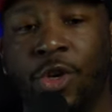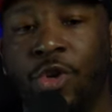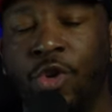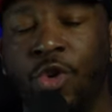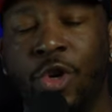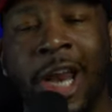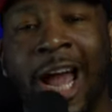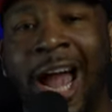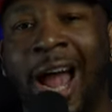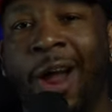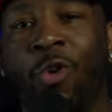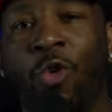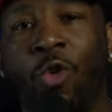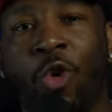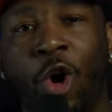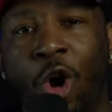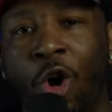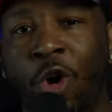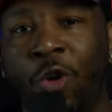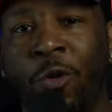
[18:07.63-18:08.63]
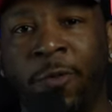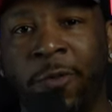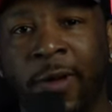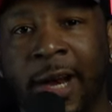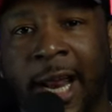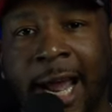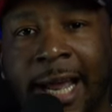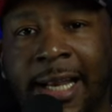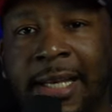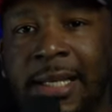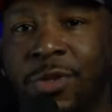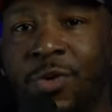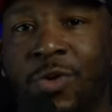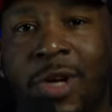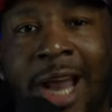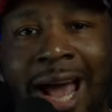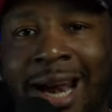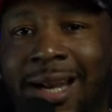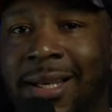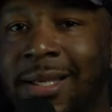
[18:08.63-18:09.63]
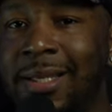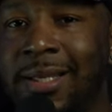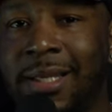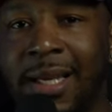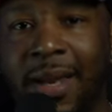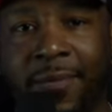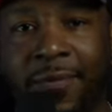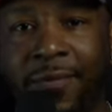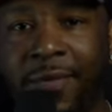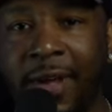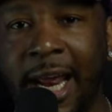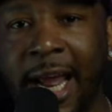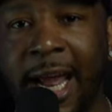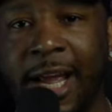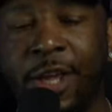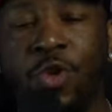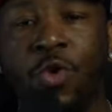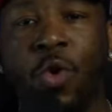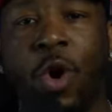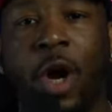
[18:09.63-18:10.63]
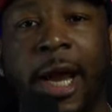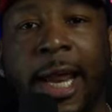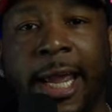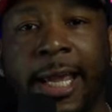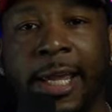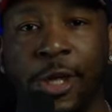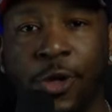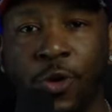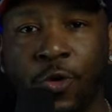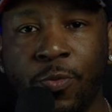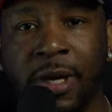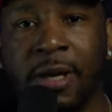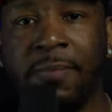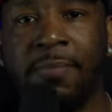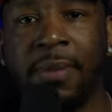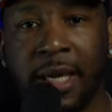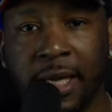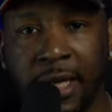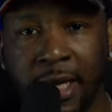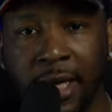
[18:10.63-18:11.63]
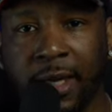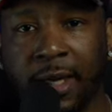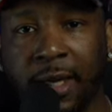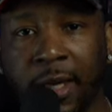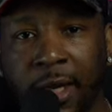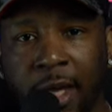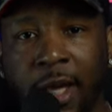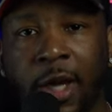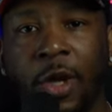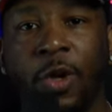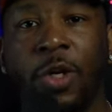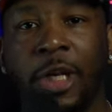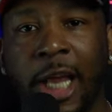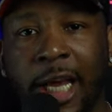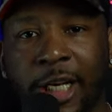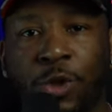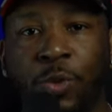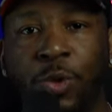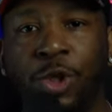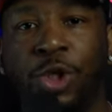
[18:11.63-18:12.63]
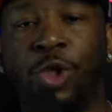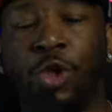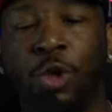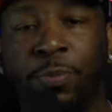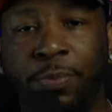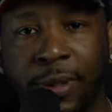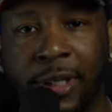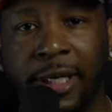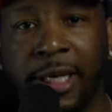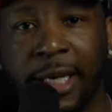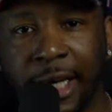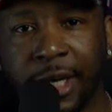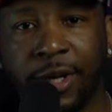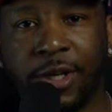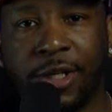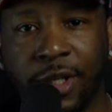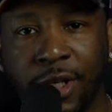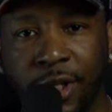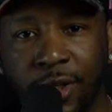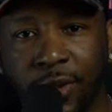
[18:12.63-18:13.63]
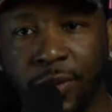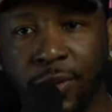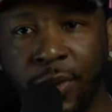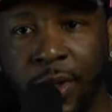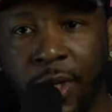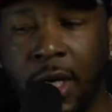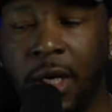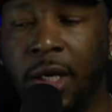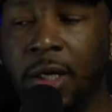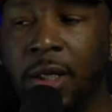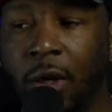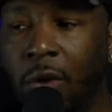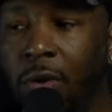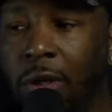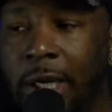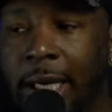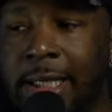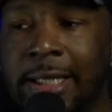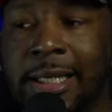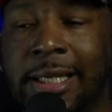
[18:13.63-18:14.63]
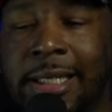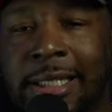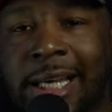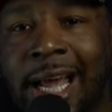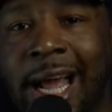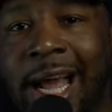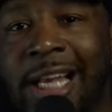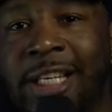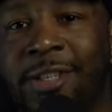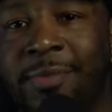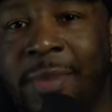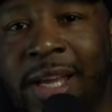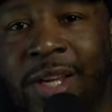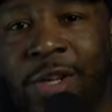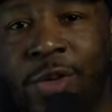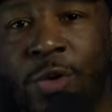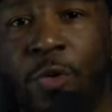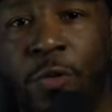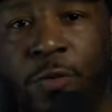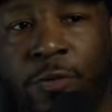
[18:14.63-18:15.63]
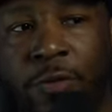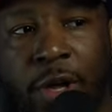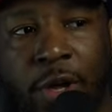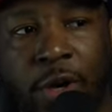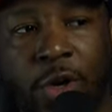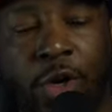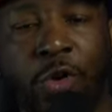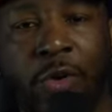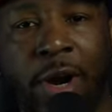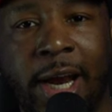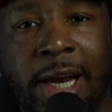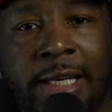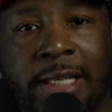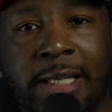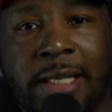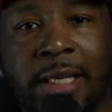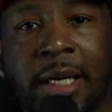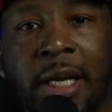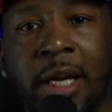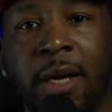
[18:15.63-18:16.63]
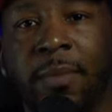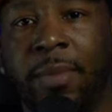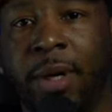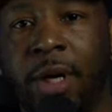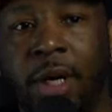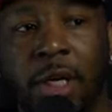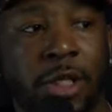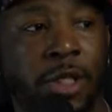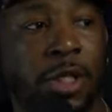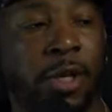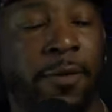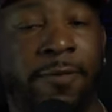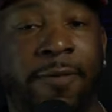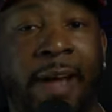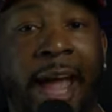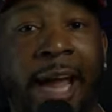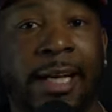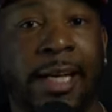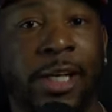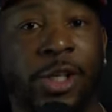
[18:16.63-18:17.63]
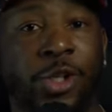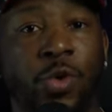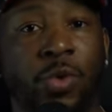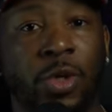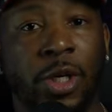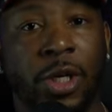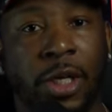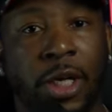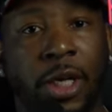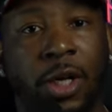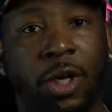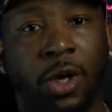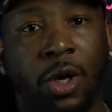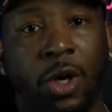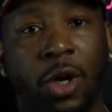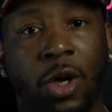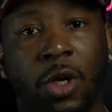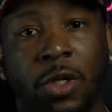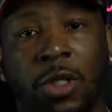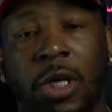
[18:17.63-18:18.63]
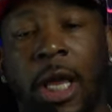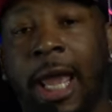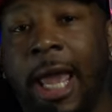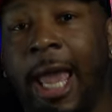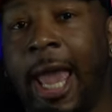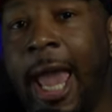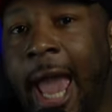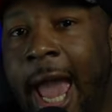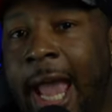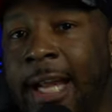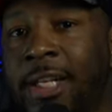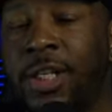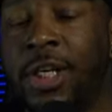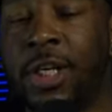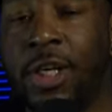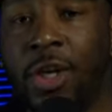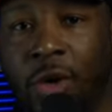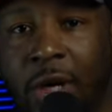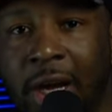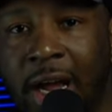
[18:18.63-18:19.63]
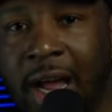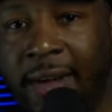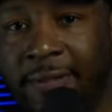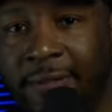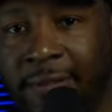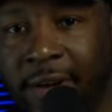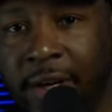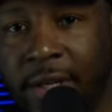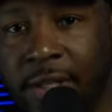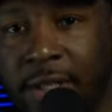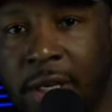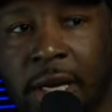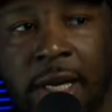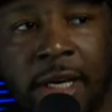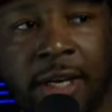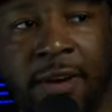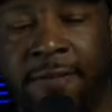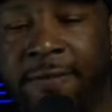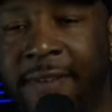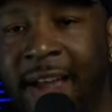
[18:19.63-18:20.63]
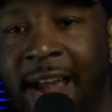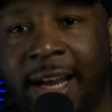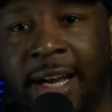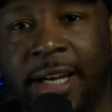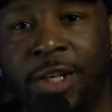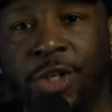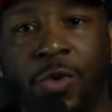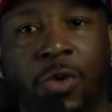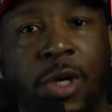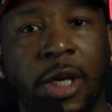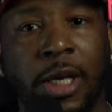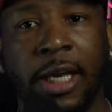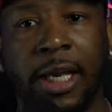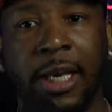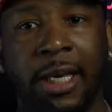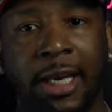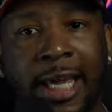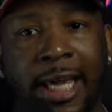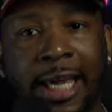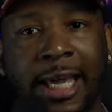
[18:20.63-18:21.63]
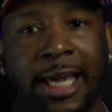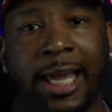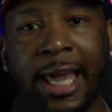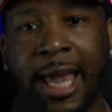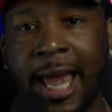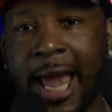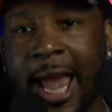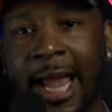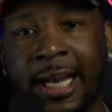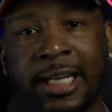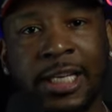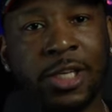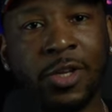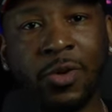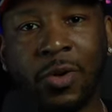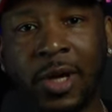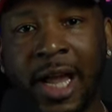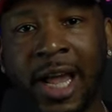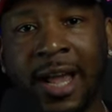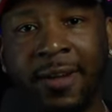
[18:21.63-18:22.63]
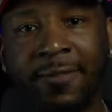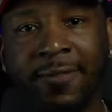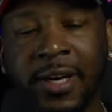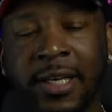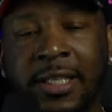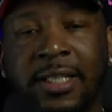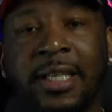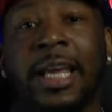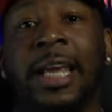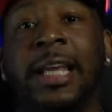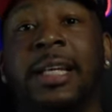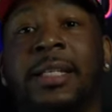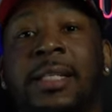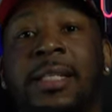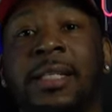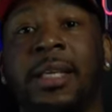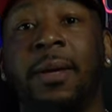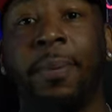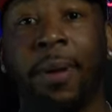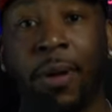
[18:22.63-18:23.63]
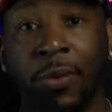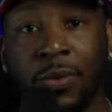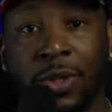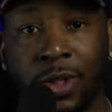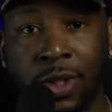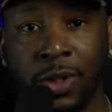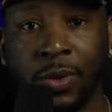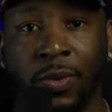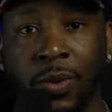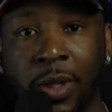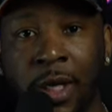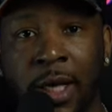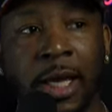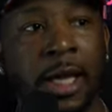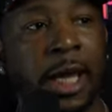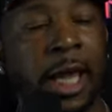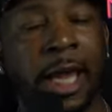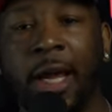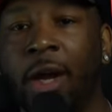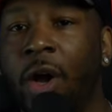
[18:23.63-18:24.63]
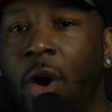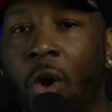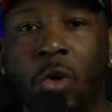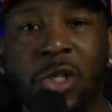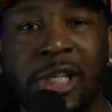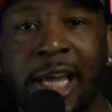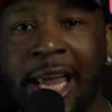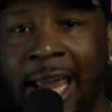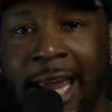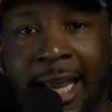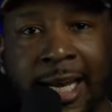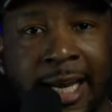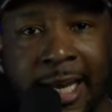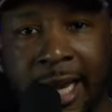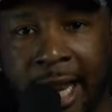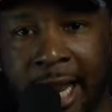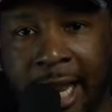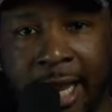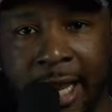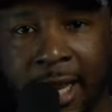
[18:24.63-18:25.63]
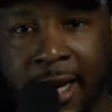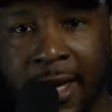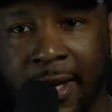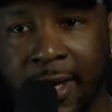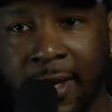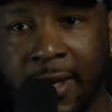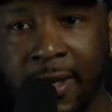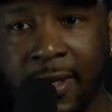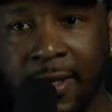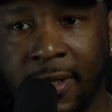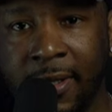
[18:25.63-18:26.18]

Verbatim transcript: You're not wrong for that. You're not a simp for that. You are a human being. That's what you're put here to do. Don't let these guys make you feel crazy because the fact that you can get girls adds to your confidence. The fact that you can get laid add to your confidence. It's supposed to. It goes hand in hand.